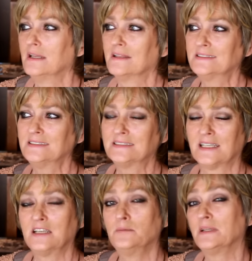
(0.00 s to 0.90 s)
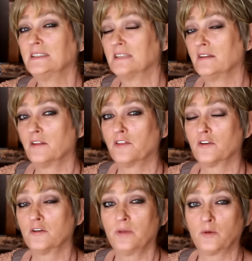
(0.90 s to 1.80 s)
This is taking place on the
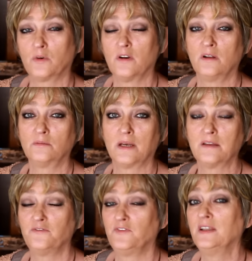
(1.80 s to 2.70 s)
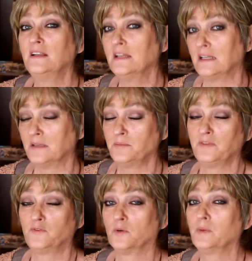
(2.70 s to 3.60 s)
3rd, but we're already feeling it
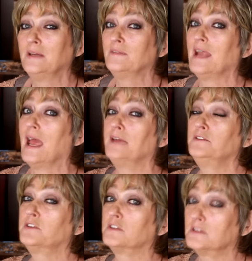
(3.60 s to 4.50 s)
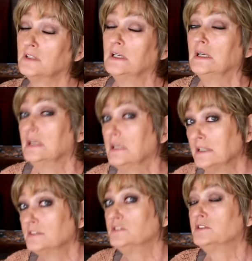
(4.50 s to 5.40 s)
before we even enter
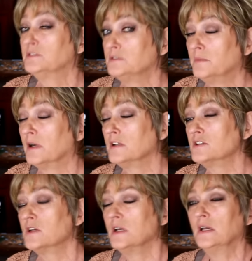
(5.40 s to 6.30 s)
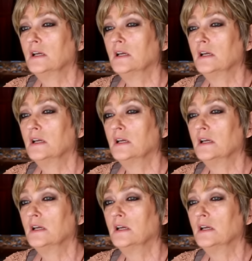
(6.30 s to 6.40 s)
into March.